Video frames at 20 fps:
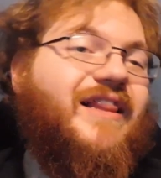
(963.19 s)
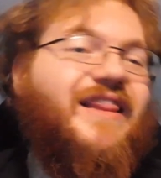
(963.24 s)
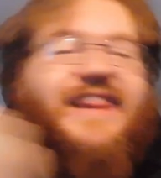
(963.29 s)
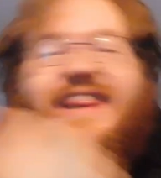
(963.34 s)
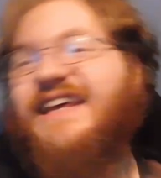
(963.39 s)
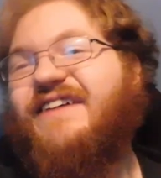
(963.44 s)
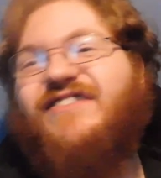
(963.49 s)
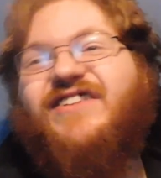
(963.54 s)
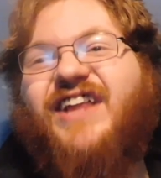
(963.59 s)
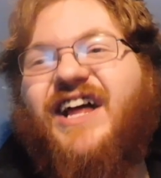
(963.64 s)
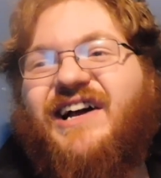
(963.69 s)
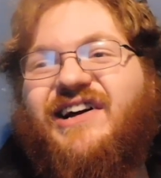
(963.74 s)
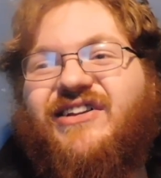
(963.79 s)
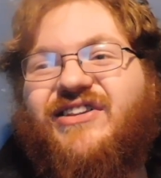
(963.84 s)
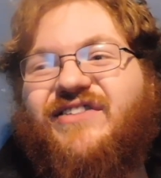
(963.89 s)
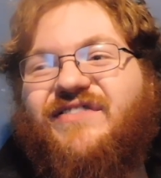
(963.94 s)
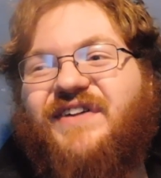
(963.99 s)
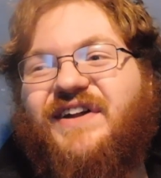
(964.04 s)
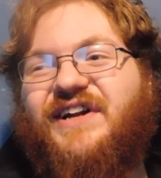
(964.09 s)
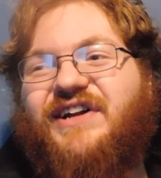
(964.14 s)
Leave a like on
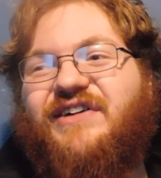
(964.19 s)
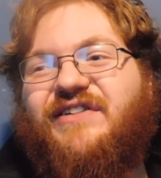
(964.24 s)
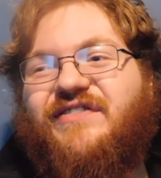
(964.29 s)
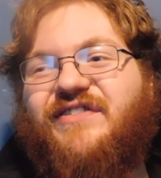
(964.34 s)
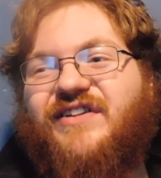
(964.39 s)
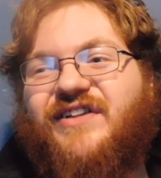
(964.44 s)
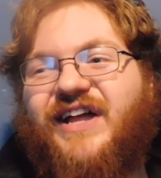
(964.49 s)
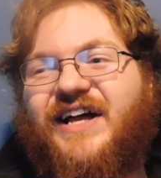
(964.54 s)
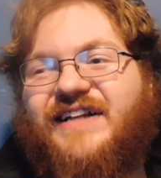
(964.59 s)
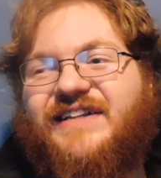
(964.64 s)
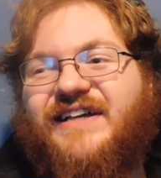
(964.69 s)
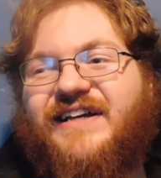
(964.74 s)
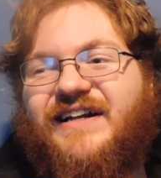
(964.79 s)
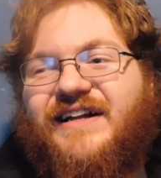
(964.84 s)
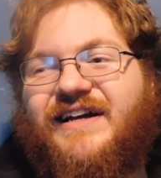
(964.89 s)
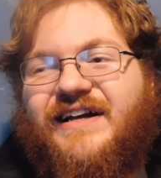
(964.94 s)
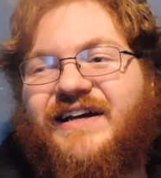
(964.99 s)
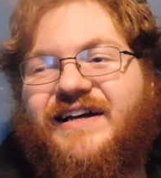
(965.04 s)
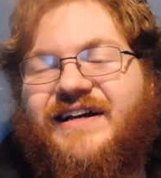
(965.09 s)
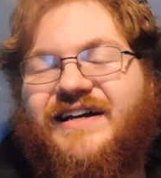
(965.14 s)
the video if you liked
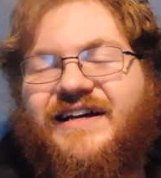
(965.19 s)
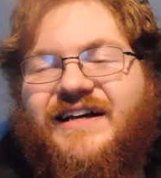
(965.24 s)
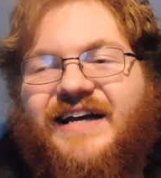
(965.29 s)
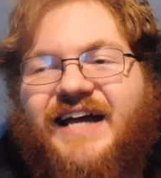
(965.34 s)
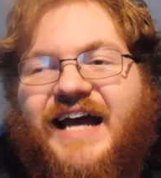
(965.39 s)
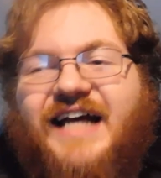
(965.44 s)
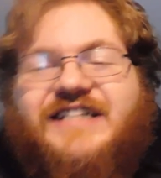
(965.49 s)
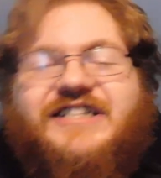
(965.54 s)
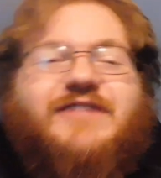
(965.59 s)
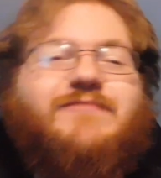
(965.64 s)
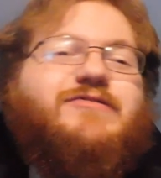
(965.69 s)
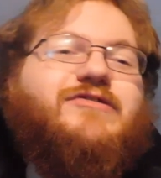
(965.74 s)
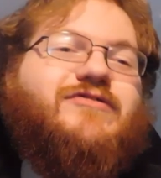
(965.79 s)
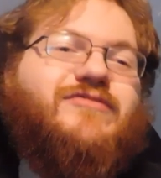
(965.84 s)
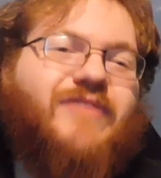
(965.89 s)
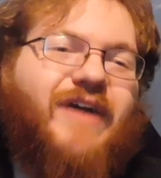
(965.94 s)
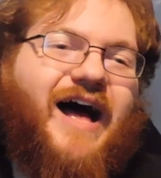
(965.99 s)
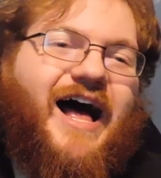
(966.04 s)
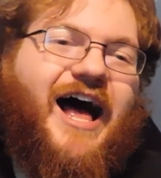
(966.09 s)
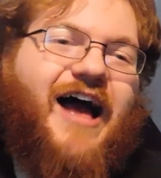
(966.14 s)
it. And
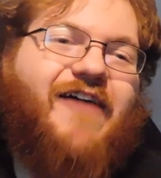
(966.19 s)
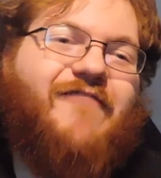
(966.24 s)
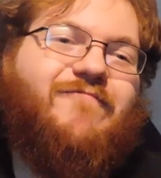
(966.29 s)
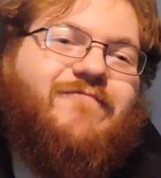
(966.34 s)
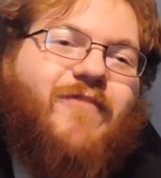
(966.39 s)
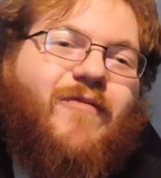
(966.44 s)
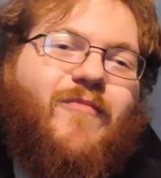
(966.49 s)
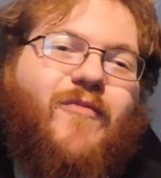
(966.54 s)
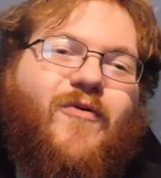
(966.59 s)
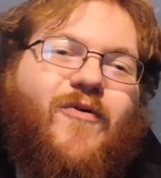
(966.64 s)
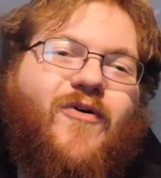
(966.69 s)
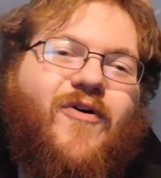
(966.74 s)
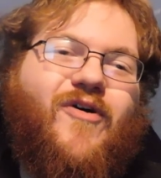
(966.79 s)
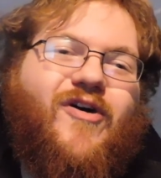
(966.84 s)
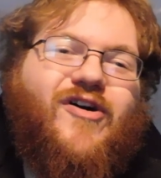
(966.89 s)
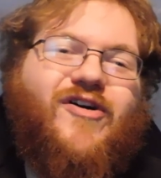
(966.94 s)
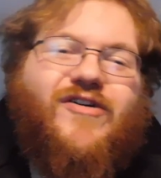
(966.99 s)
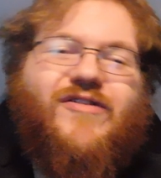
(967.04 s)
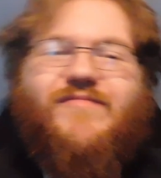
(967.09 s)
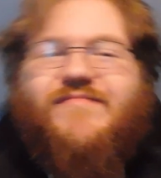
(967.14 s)
subscribe for
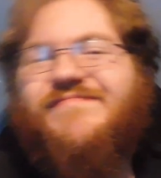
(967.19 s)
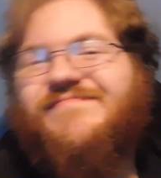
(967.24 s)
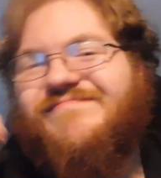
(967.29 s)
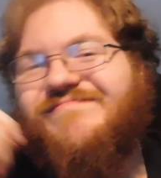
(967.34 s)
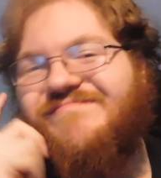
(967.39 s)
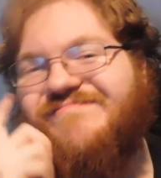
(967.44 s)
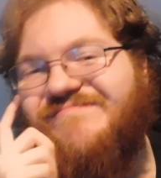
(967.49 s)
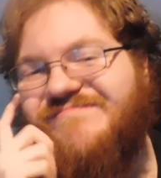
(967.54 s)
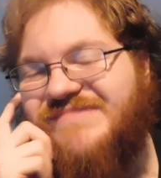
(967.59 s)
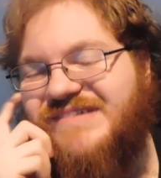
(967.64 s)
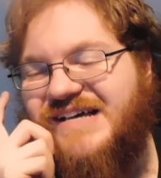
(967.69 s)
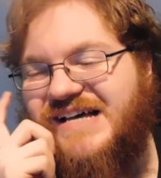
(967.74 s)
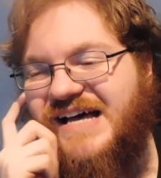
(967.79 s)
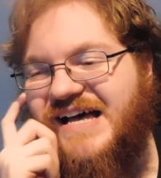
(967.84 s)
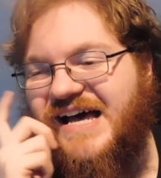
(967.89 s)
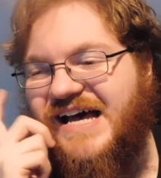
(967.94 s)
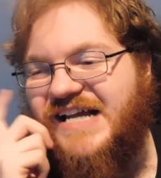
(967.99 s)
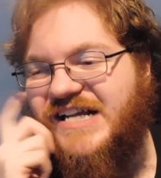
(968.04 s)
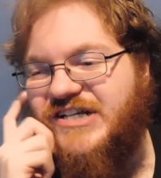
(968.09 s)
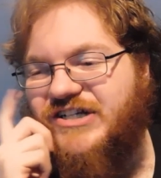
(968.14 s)
more,
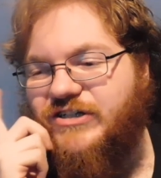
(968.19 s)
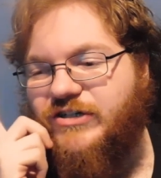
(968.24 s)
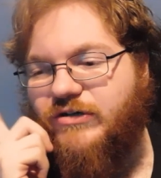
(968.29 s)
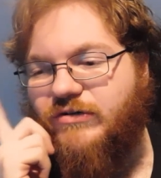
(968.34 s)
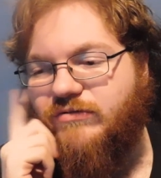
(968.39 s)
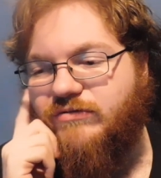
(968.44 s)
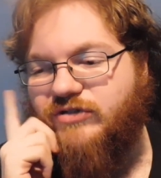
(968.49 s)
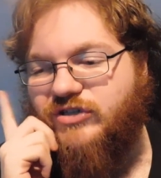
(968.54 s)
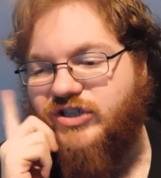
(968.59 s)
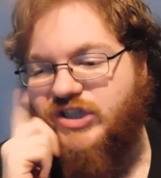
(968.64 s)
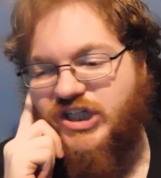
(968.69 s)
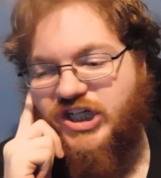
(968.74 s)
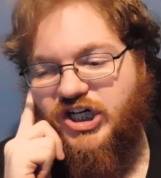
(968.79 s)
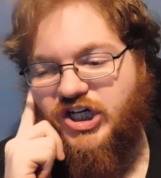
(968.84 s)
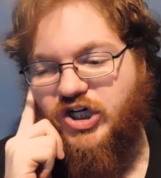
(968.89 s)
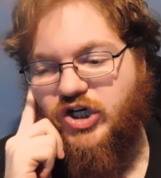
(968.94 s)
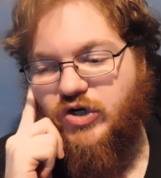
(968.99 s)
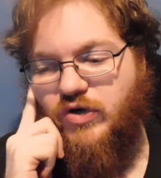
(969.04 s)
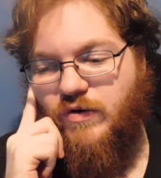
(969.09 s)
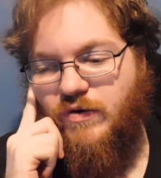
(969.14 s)
I don't
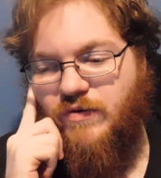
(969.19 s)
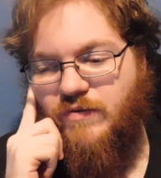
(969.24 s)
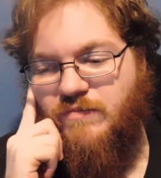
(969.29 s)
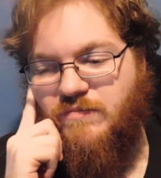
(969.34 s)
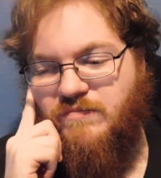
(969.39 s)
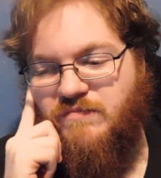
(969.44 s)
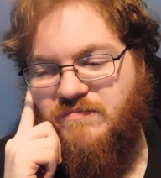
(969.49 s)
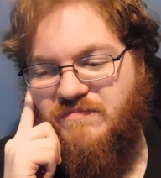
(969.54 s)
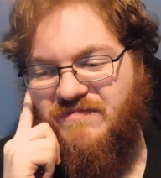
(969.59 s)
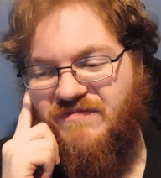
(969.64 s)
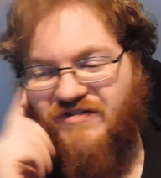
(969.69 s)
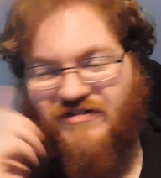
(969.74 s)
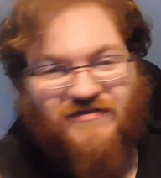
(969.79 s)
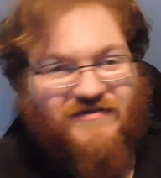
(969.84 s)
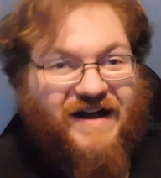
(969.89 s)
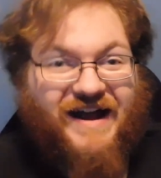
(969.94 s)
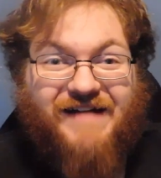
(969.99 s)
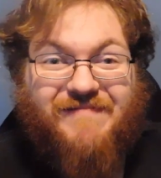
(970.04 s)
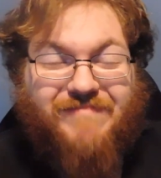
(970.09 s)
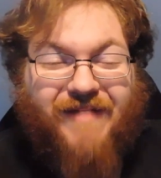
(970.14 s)
know,
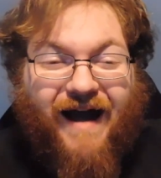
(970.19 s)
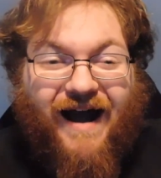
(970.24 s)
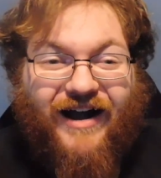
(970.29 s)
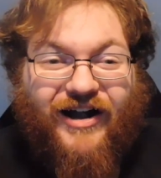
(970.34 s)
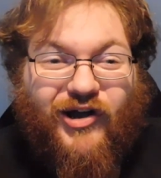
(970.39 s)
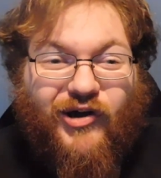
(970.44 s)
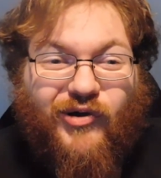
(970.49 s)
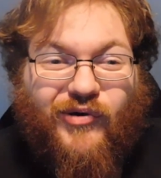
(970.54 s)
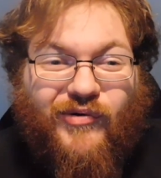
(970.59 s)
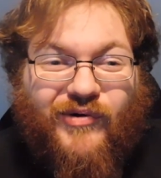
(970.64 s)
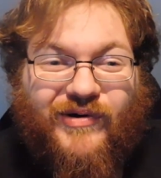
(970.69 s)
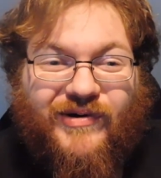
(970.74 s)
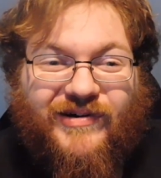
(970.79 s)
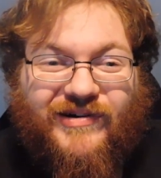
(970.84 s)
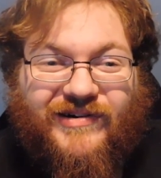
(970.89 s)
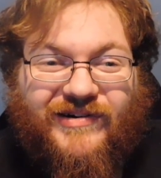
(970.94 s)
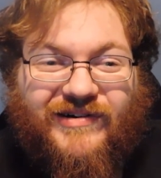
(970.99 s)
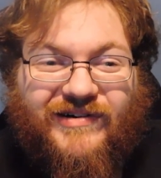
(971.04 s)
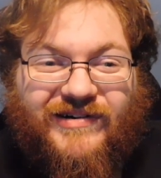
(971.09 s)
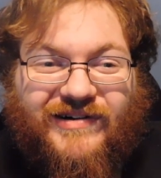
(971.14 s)
Grandpaku?
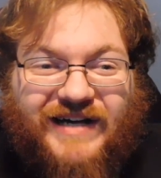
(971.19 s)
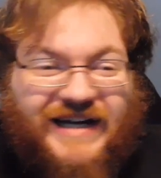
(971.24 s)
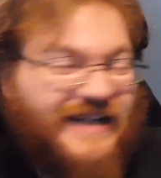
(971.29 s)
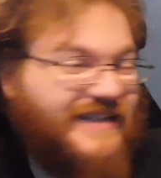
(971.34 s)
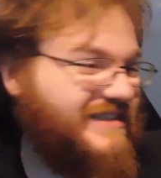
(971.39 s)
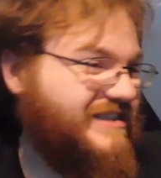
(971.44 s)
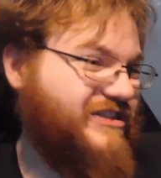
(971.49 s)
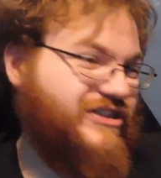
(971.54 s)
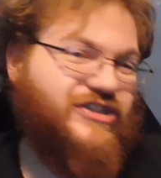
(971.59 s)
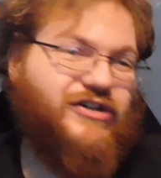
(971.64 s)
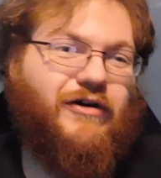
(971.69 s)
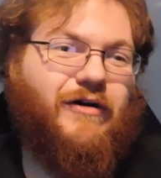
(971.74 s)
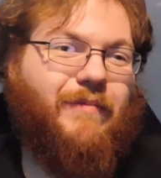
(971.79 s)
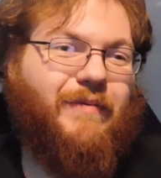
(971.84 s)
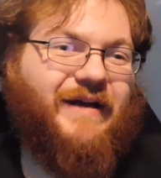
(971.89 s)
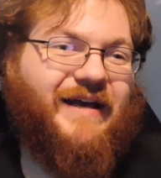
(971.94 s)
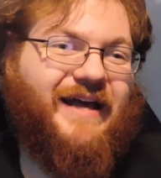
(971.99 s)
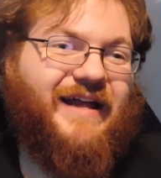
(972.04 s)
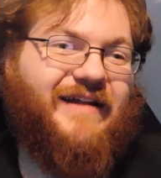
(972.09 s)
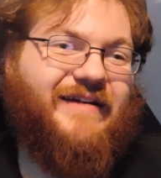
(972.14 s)
He doesn't show up
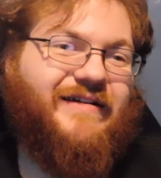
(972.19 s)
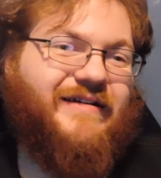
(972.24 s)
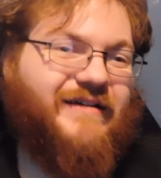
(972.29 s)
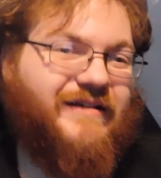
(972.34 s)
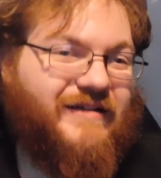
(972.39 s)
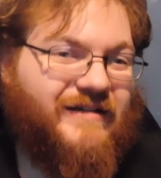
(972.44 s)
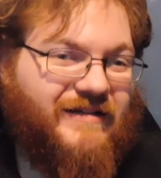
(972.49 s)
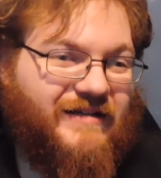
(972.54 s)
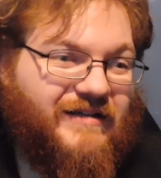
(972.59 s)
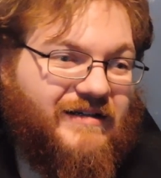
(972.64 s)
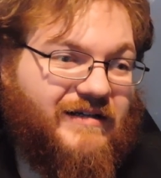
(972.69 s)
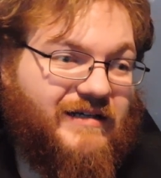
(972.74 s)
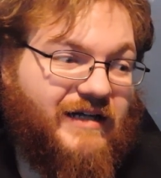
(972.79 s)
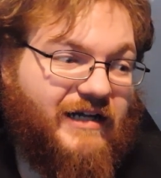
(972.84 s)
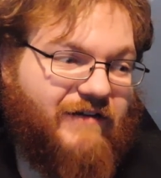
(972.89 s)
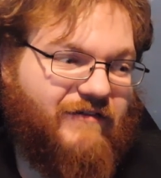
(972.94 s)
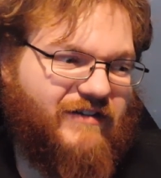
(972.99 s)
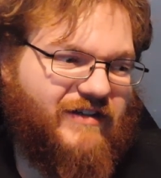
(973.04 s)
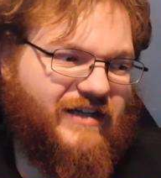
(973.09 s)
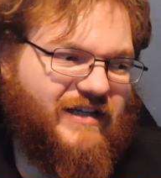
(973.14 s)
again.
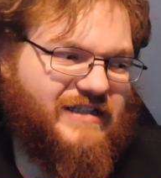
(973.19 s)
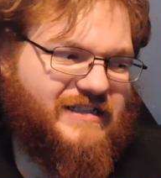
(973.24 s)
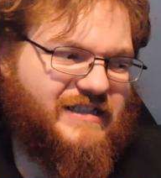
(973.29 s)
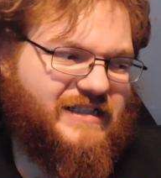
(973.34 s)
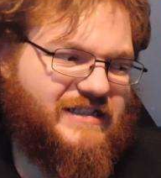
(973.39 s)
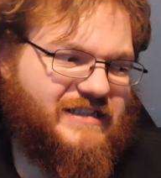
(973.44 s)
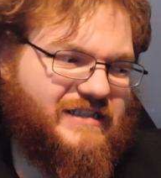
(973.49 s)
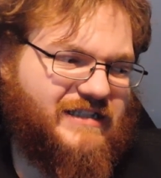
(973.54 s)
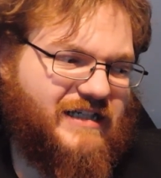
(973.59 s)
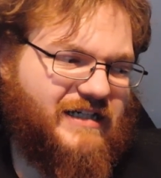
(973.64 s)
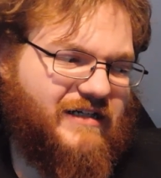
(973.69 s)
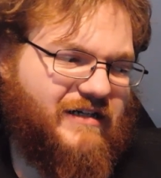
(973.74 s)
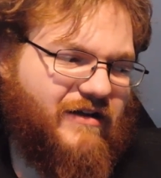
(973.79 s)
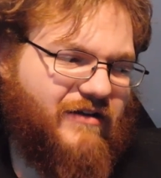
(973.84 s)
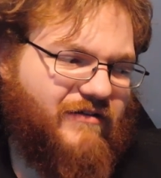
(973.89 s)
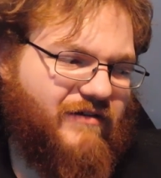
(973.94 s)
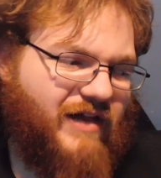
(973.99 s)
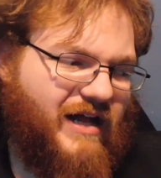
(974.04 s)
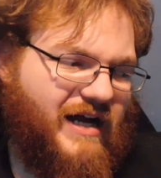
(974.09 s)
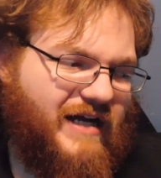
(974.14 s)
If he does, he doesn't get
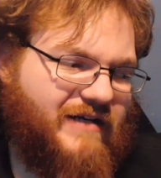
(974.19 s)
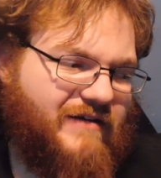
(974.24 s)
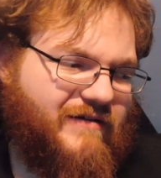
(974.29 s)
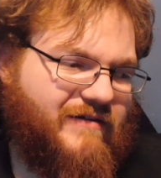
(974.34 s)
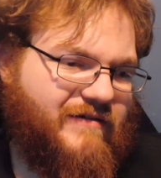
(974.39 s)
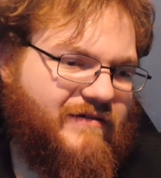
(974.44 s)
another line.